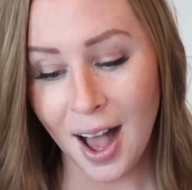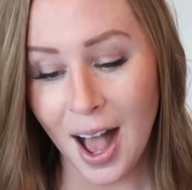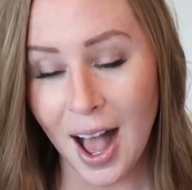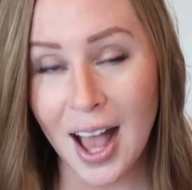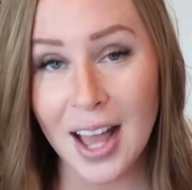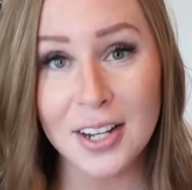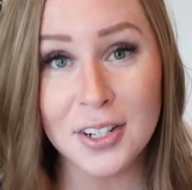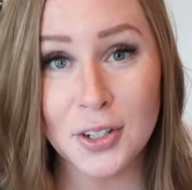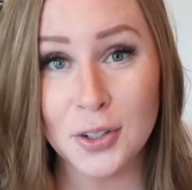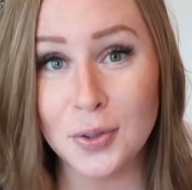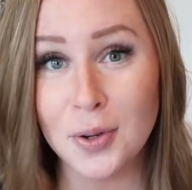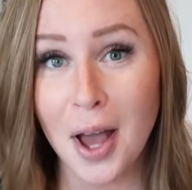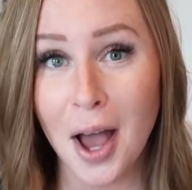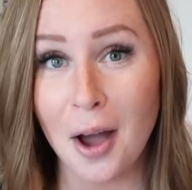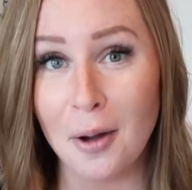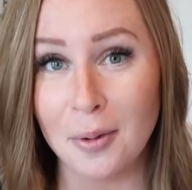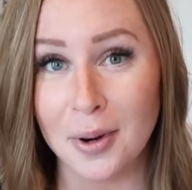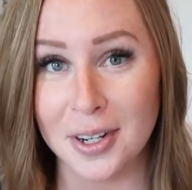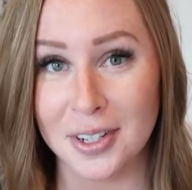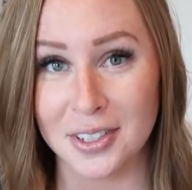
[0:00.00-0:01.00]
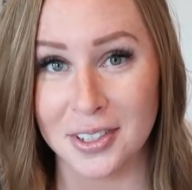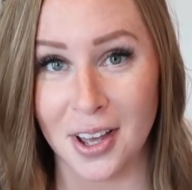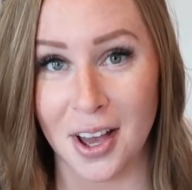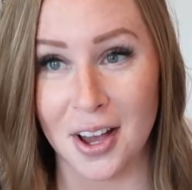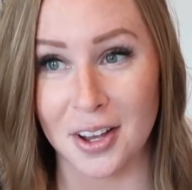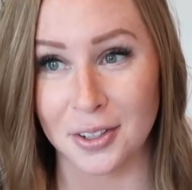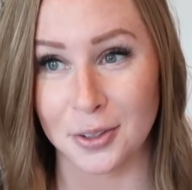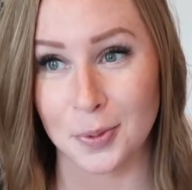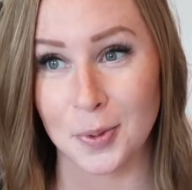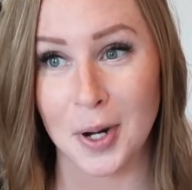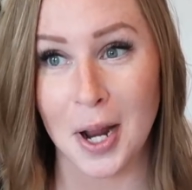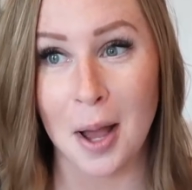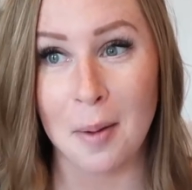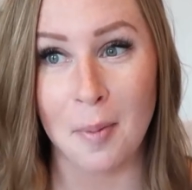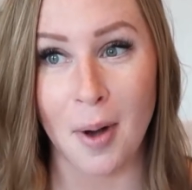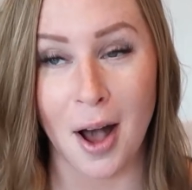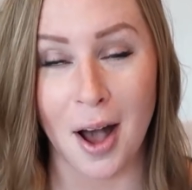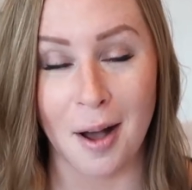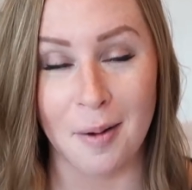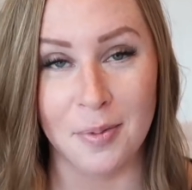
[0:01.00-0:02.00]
I do not wear socks when I
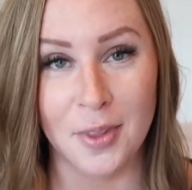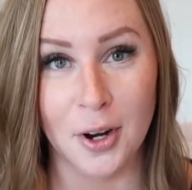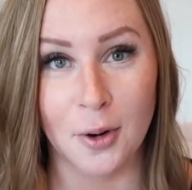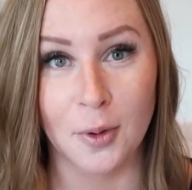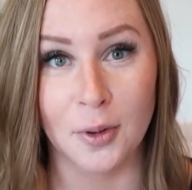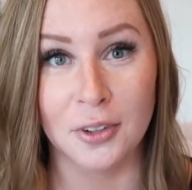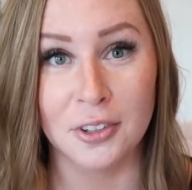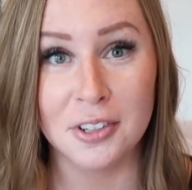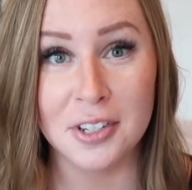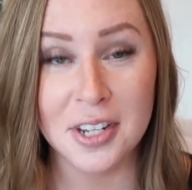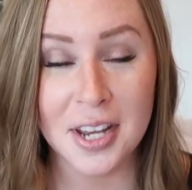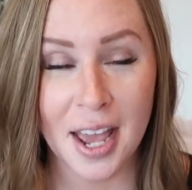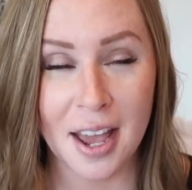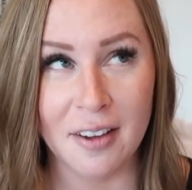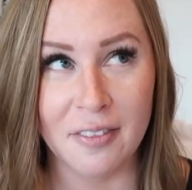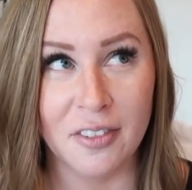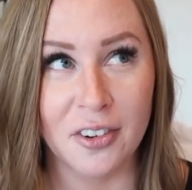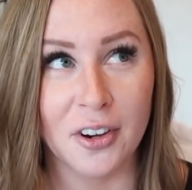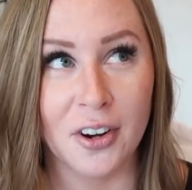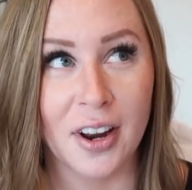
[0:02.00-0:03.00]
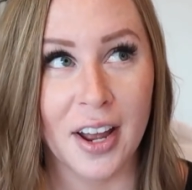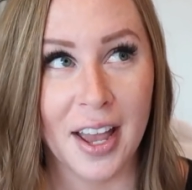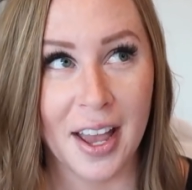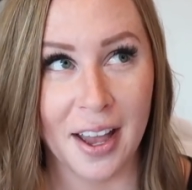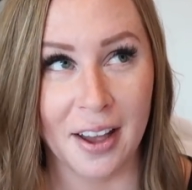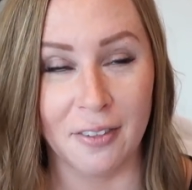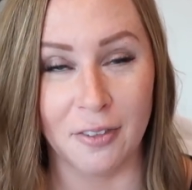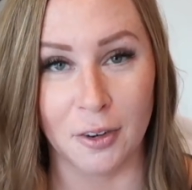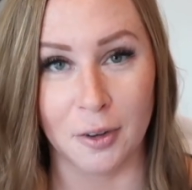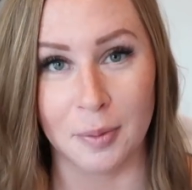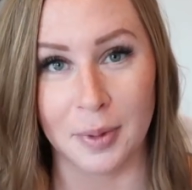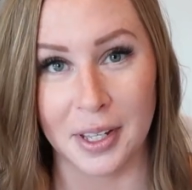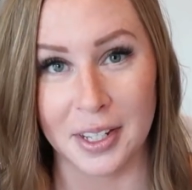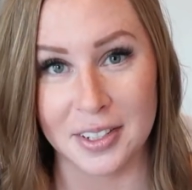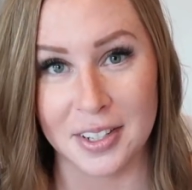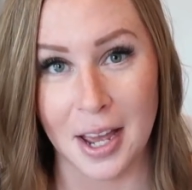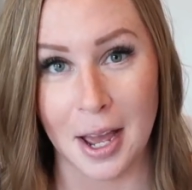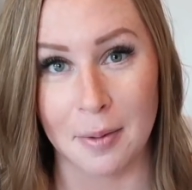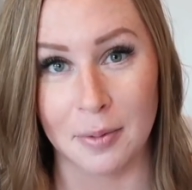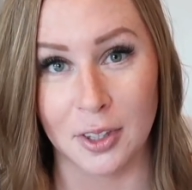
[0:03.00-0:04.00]
mop. There will never ever be
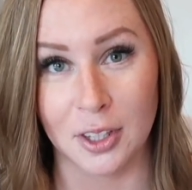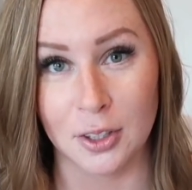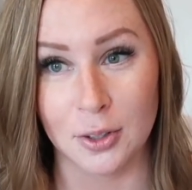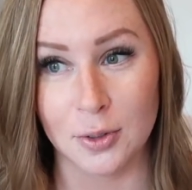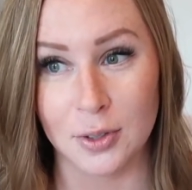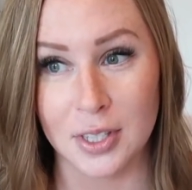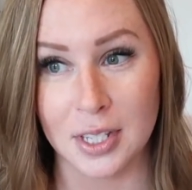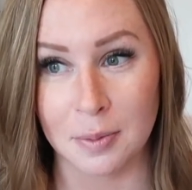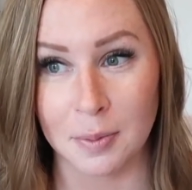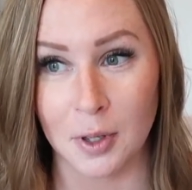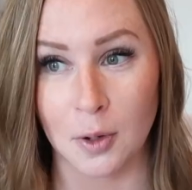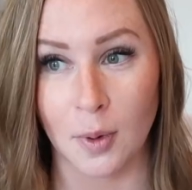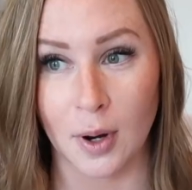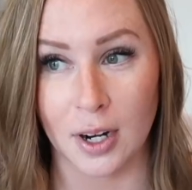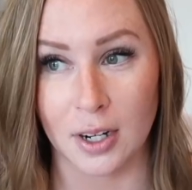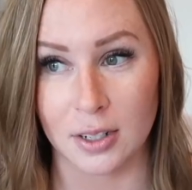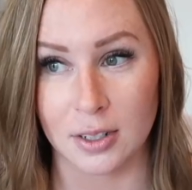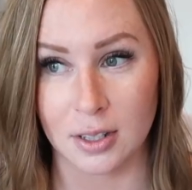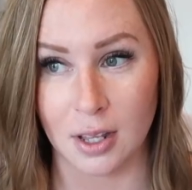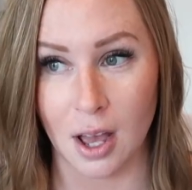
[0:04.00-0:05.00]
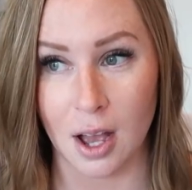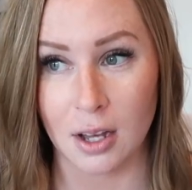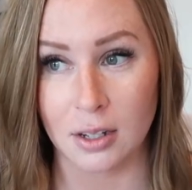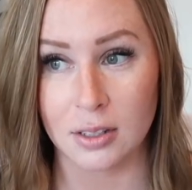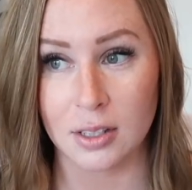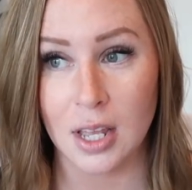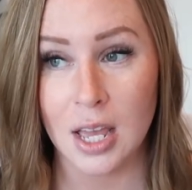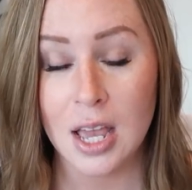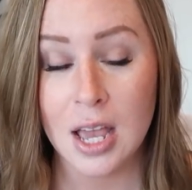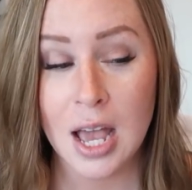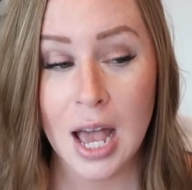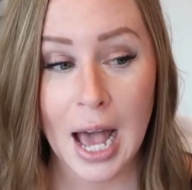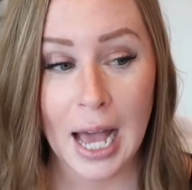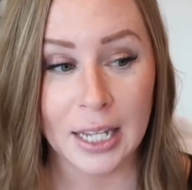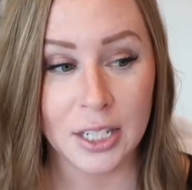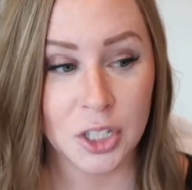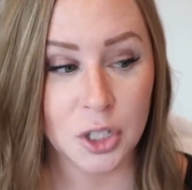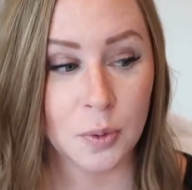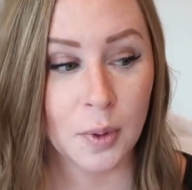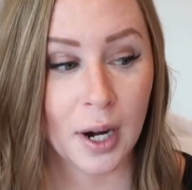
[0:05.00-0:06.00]
a time that you see me wearing socks.
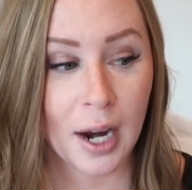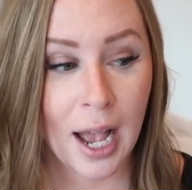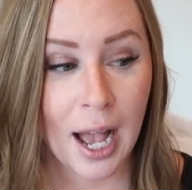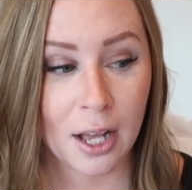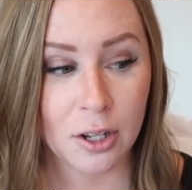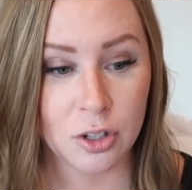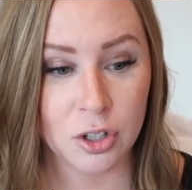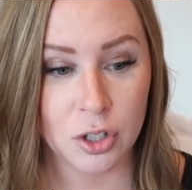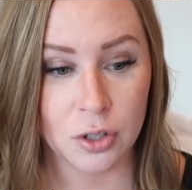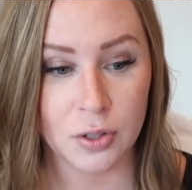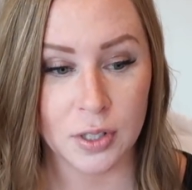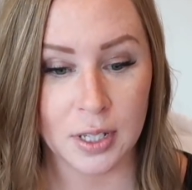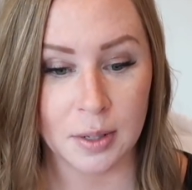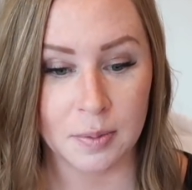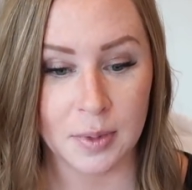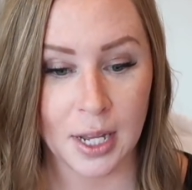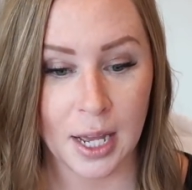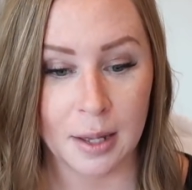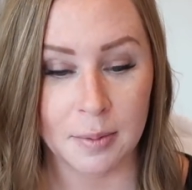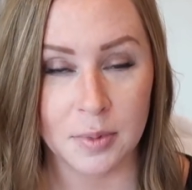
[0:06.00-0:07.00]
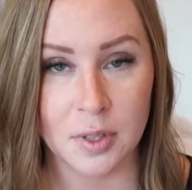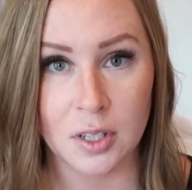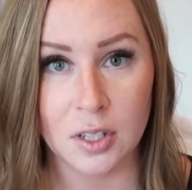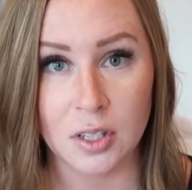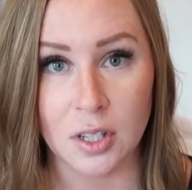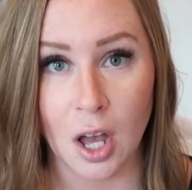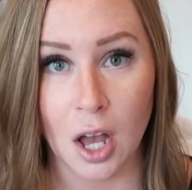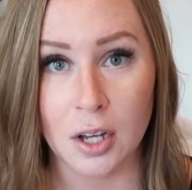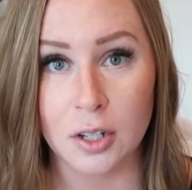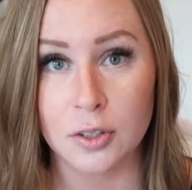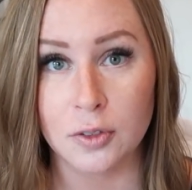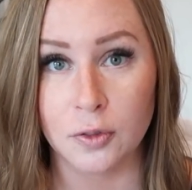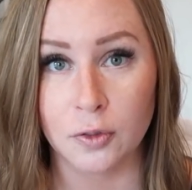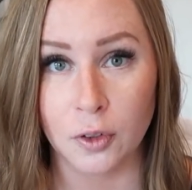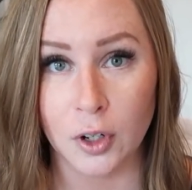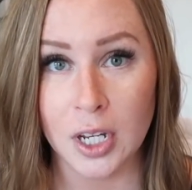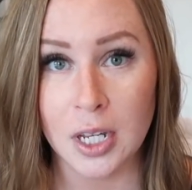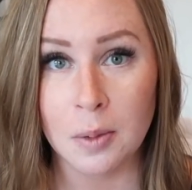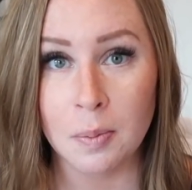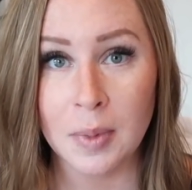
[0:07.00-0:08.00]
I do wear house shoes sometimes. Socks
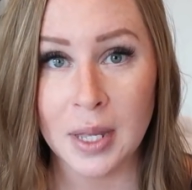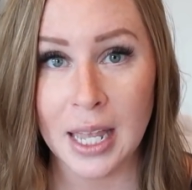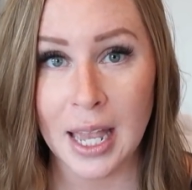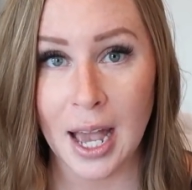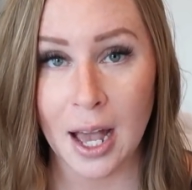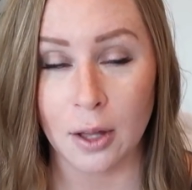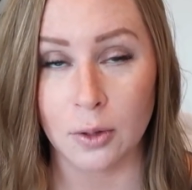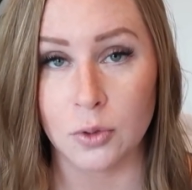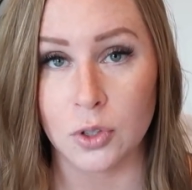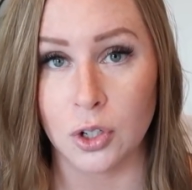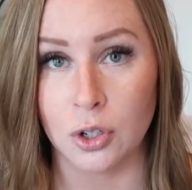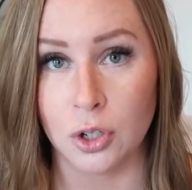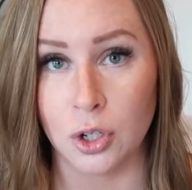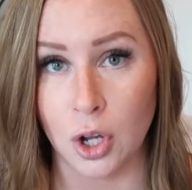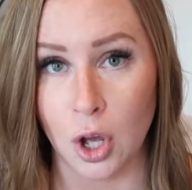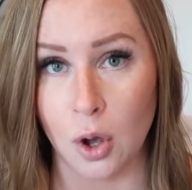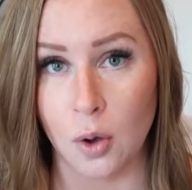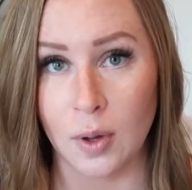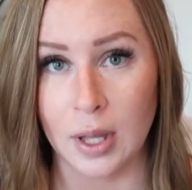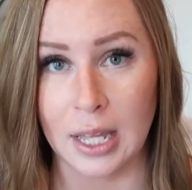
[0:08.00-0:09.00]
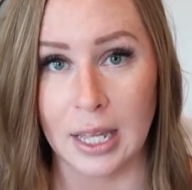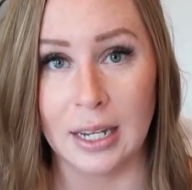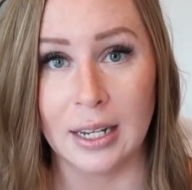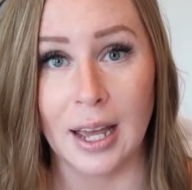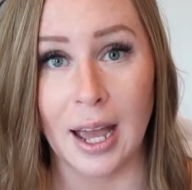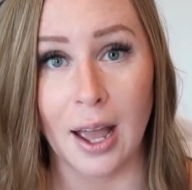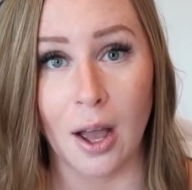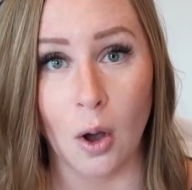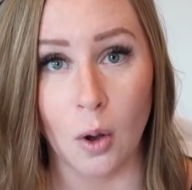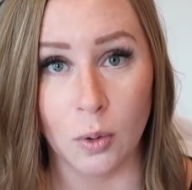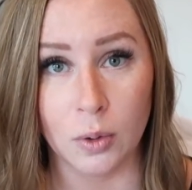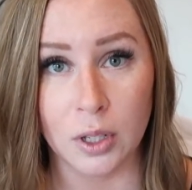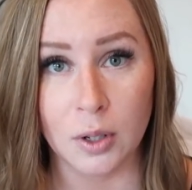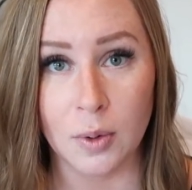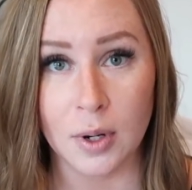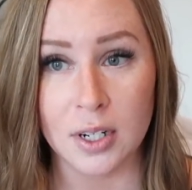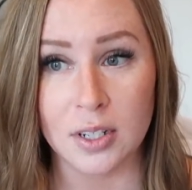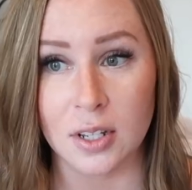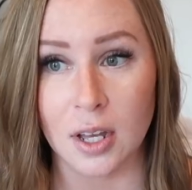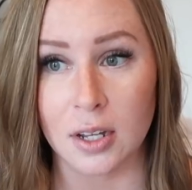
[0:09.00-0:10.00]
freak me out to no end. I only
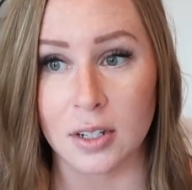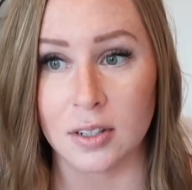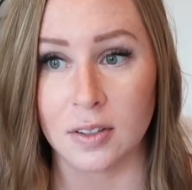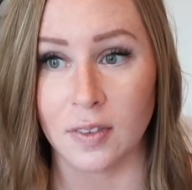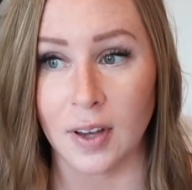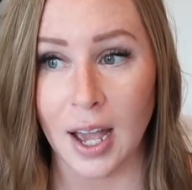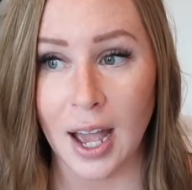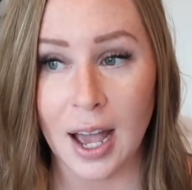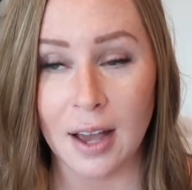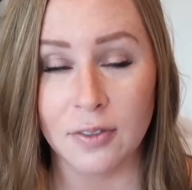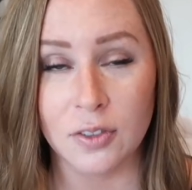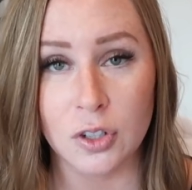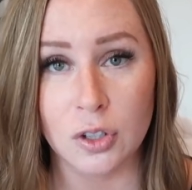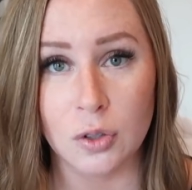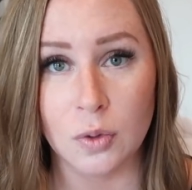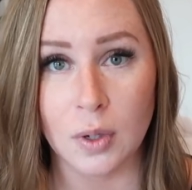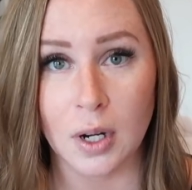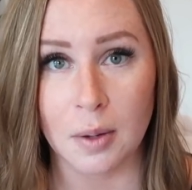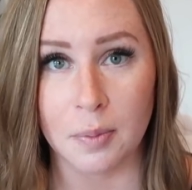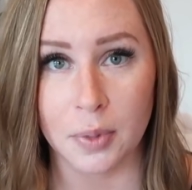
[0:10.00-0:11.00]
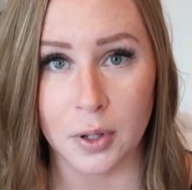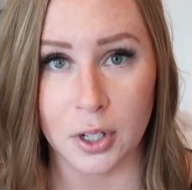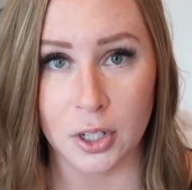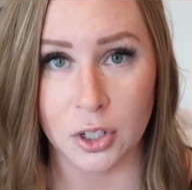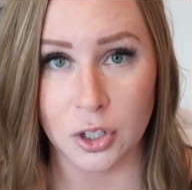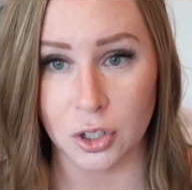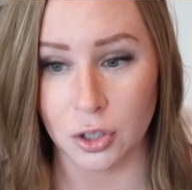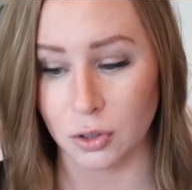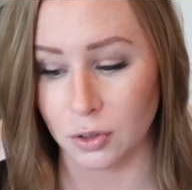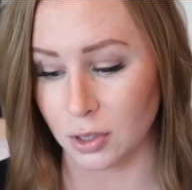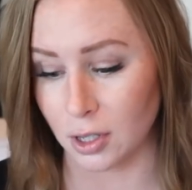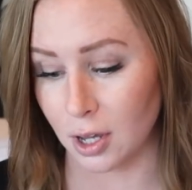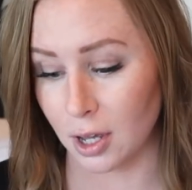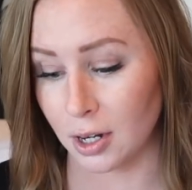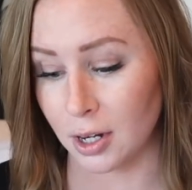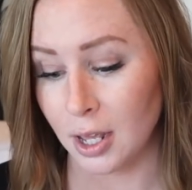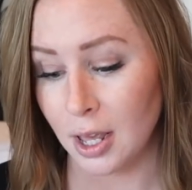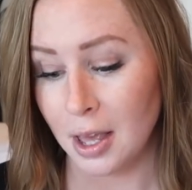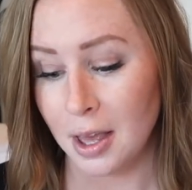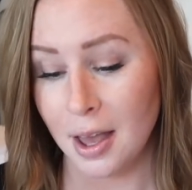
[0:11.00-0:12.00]
wear socks if I have to when I'm putting shoes
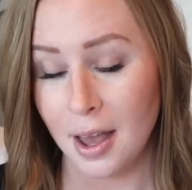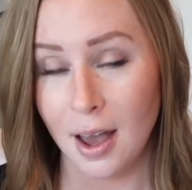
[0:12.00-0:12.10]
on.